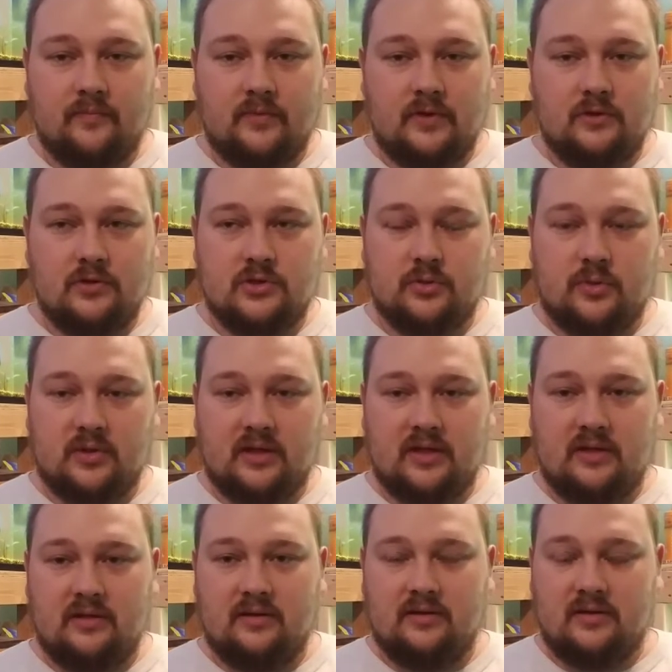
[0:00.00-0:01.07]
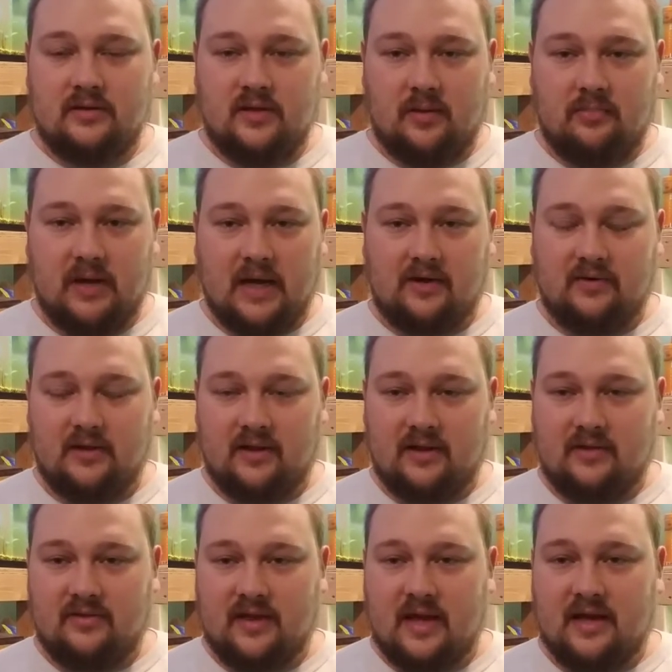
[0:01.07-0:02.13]
Usually a battery
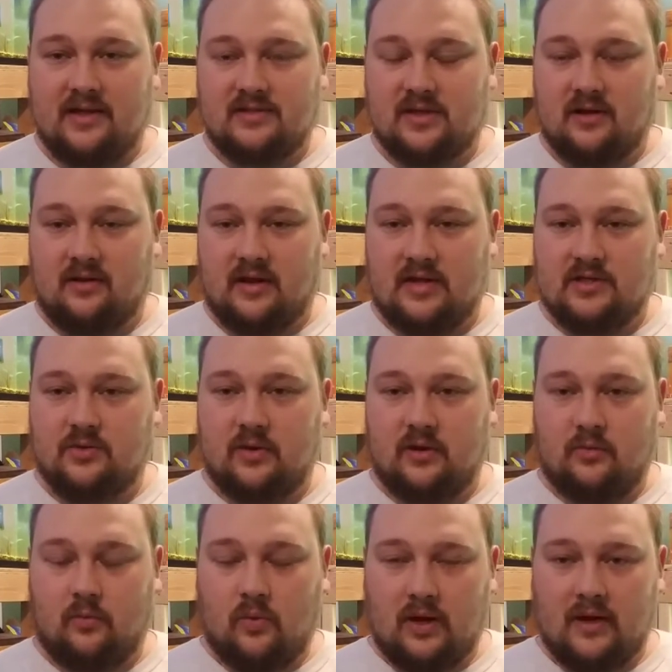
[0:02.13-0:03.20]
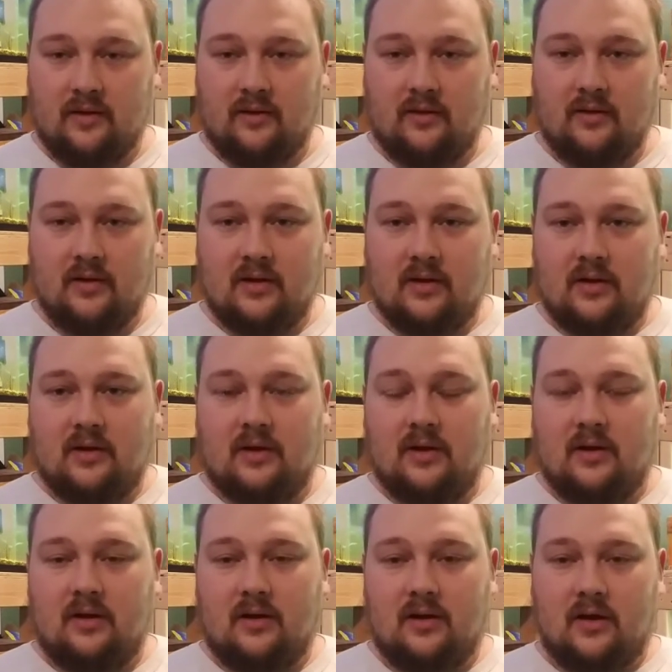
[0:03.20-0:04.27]
like that is going to last quite a while,
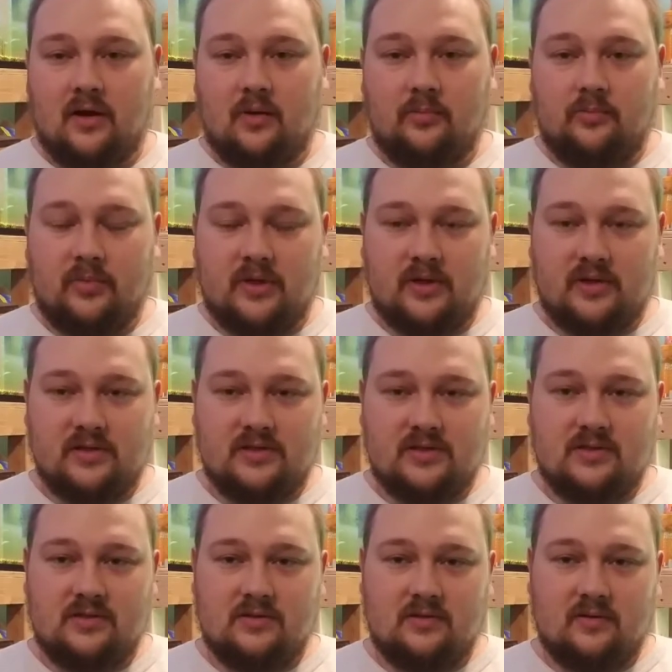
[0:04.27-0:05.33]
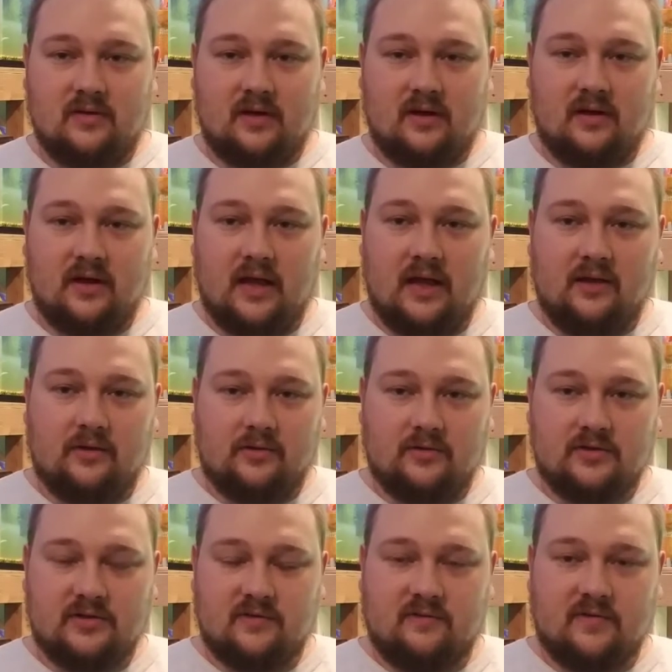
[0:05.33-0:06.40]
because
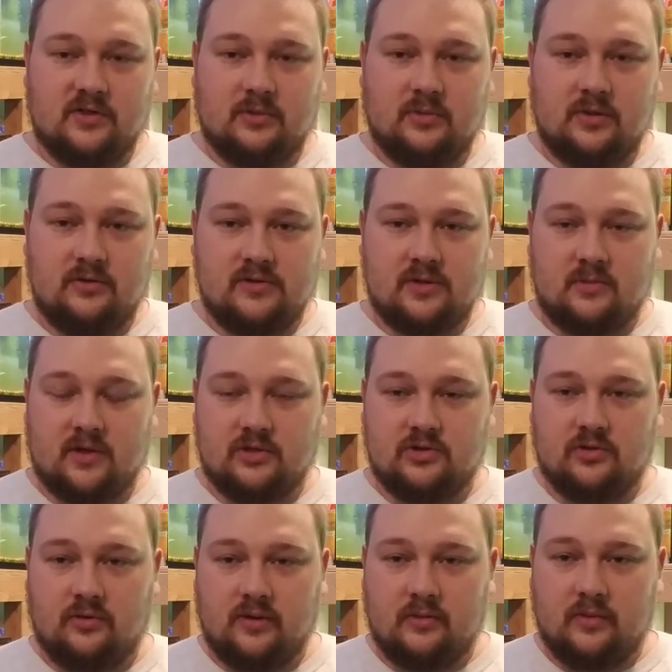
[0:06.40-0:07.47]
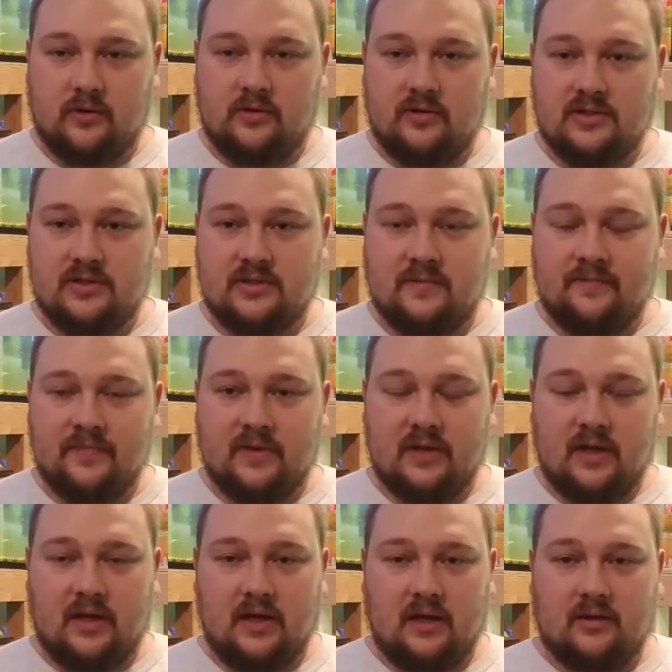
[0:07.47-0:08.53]
anglers and fishermen use them on trolling motors,
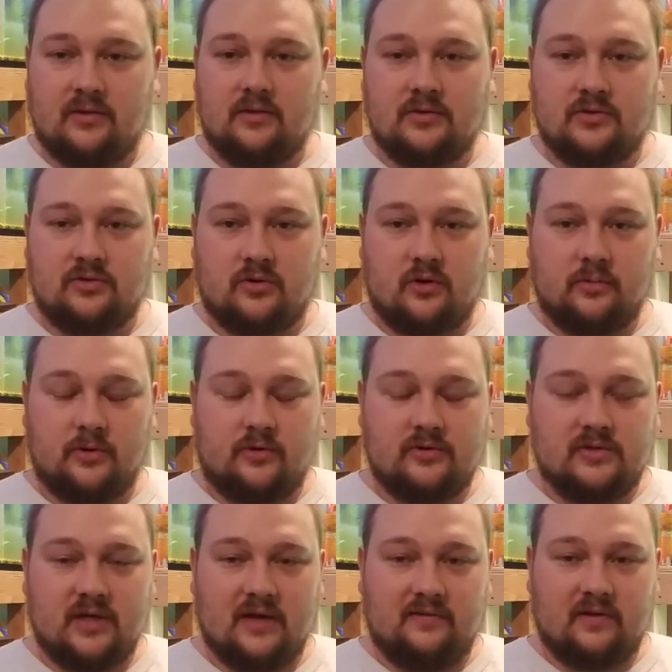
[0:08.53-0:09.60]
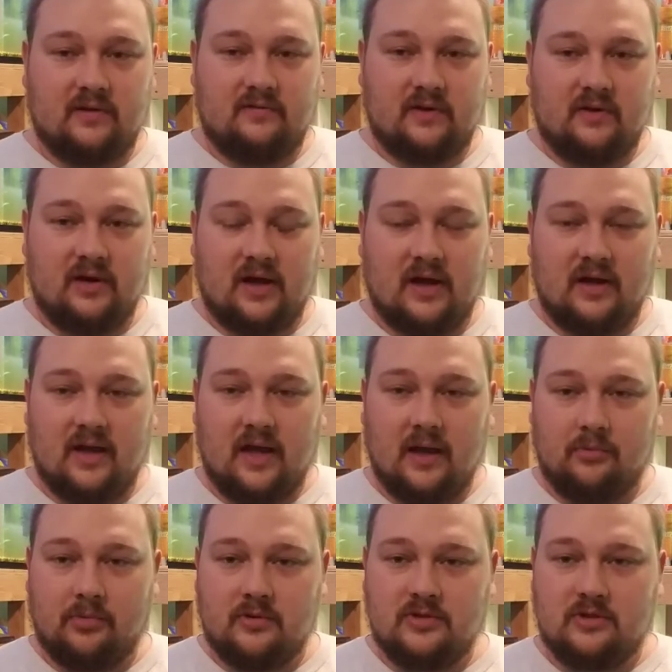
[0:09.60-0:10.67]
and those trolling motors have a very high
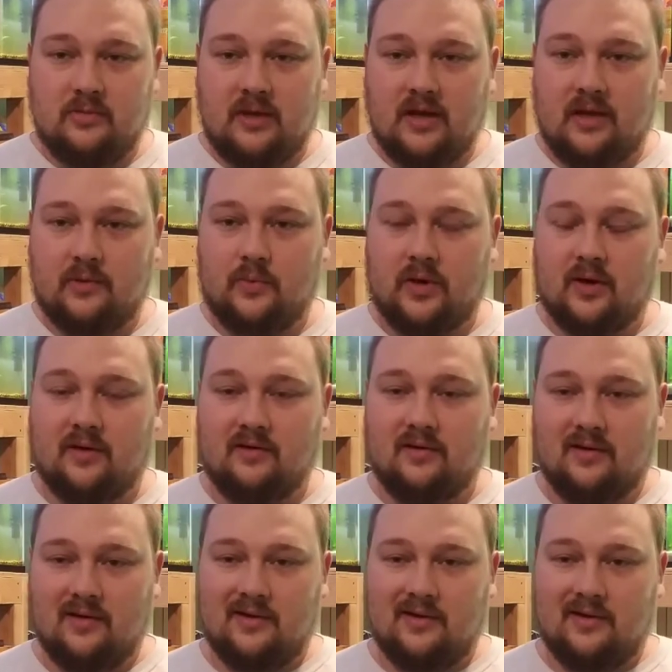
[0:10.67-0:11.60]
amperage demand, where